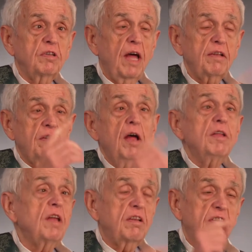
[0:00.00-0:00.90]
That's
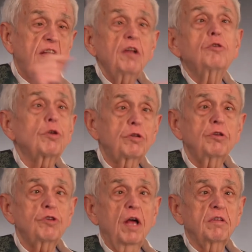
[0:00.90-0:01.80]
central to
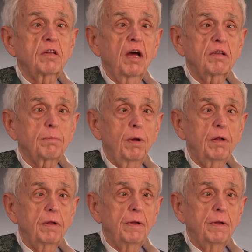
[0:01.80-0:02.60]
John's Gospel.